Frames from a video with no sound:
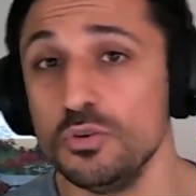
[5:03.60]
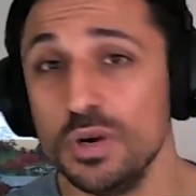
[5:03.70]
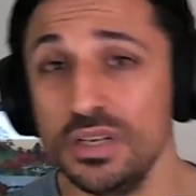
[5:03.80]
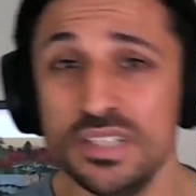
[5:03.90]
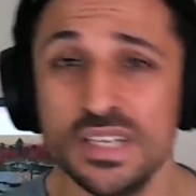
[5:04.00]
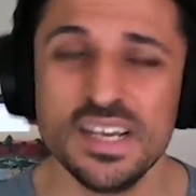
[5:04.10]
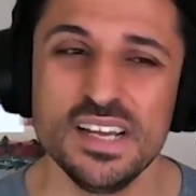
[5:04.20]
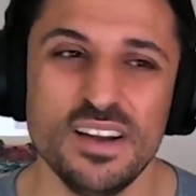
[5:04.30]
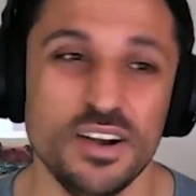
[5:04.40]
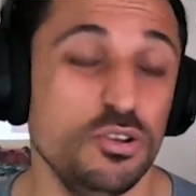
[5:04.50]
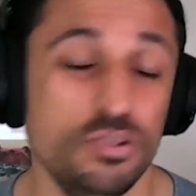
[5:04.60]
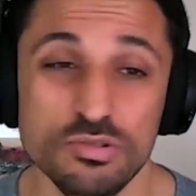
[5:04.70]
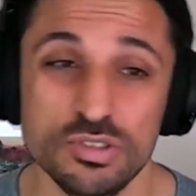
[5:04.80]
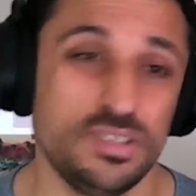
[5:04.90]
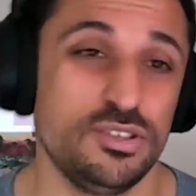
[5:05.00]
ones. I don't
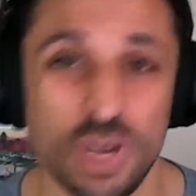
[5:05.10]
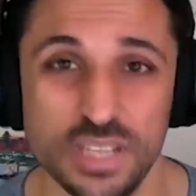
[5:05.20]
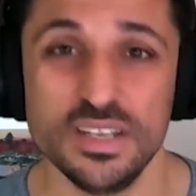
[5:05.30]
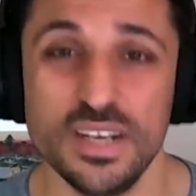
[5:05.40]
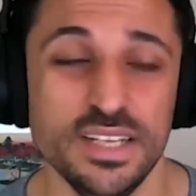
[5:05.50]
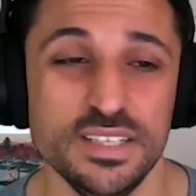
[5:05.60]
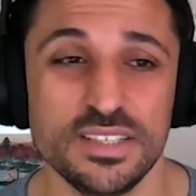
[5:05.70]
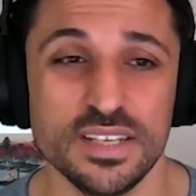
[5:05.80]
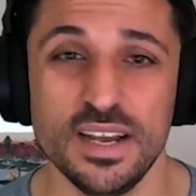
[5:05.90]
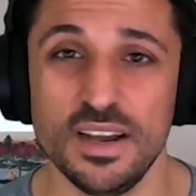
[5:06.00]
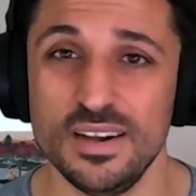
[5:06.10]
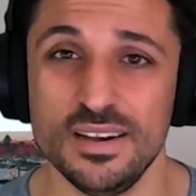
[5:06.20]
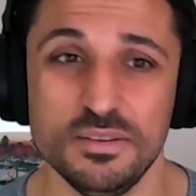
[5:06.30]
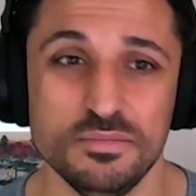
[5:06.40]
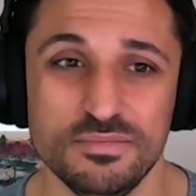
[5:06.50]
use trend lines.
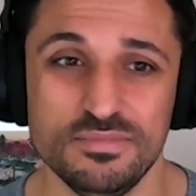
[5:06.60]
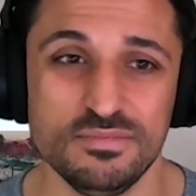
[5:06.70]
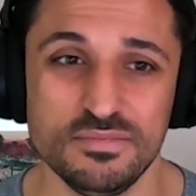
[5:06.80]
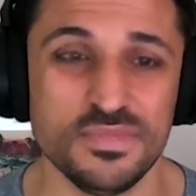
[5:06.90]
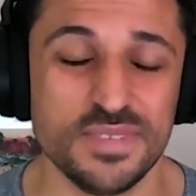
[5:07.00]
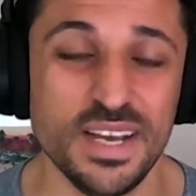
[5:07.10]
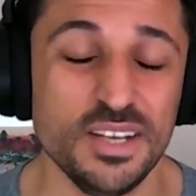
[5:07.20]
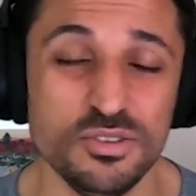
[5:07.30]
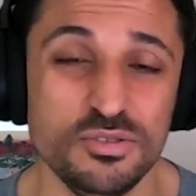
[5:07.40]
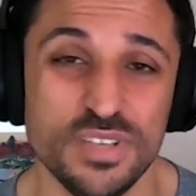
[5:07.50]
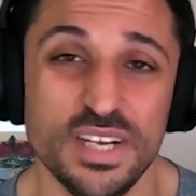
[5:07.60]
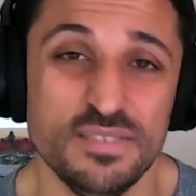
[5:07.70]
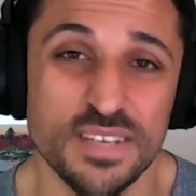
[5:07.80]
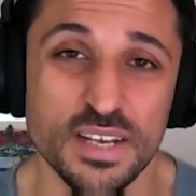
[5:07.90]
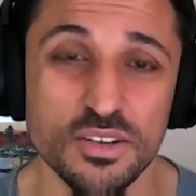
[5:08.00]
Uh, yeah, I don't use
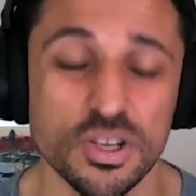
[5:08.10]
anything else.